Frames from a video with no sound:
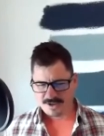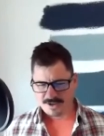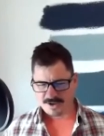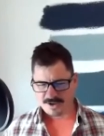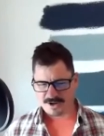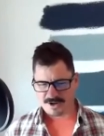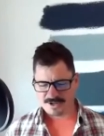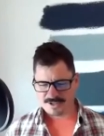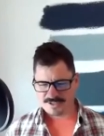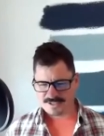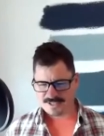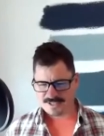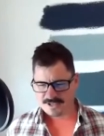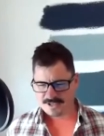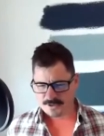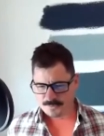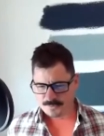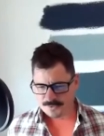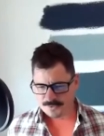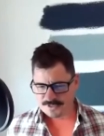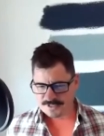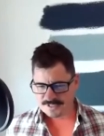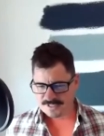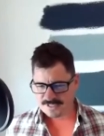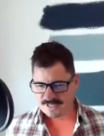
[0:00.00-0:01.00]
Are you saying your
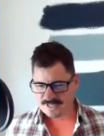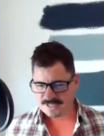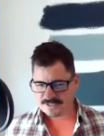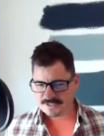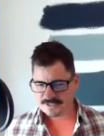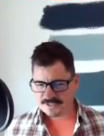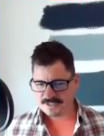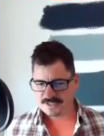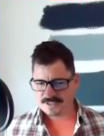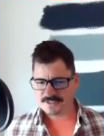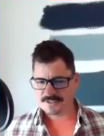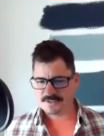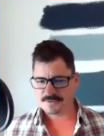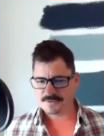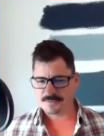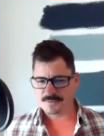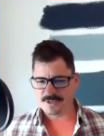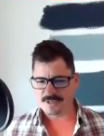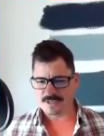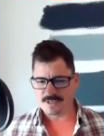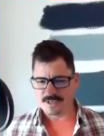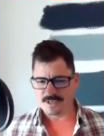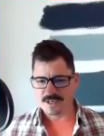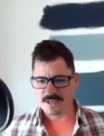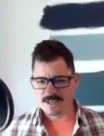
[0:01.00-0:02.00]
presentation needs to
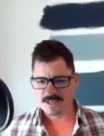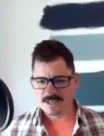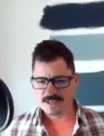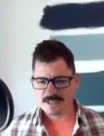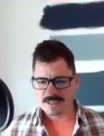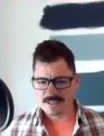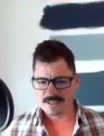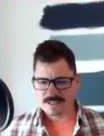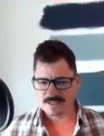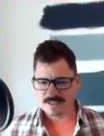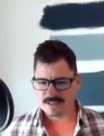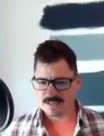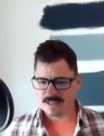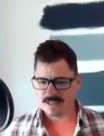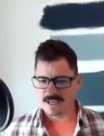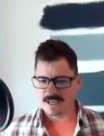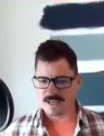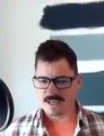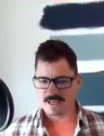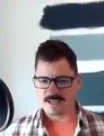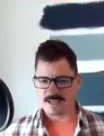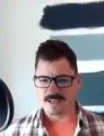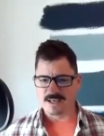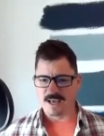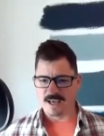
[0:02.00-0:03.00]
be
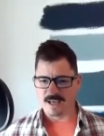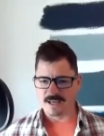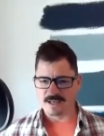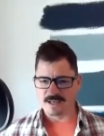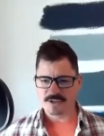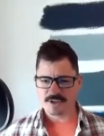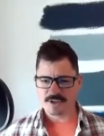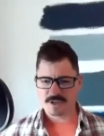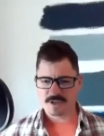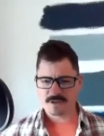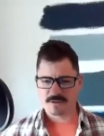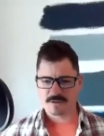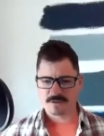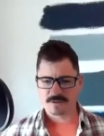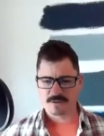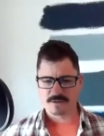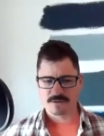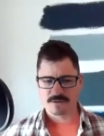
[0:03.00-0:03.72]
engaging?